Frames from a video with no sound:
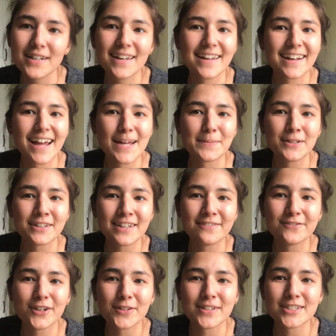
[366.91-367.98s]
and I'm looking
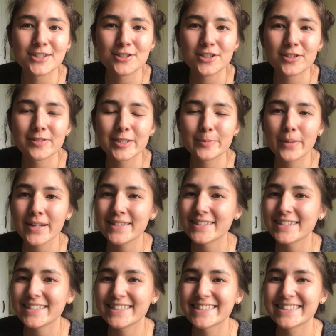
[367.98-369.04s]
forward to your
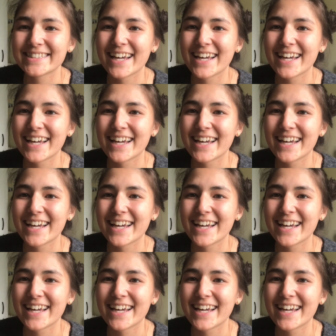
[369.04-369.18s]
responses.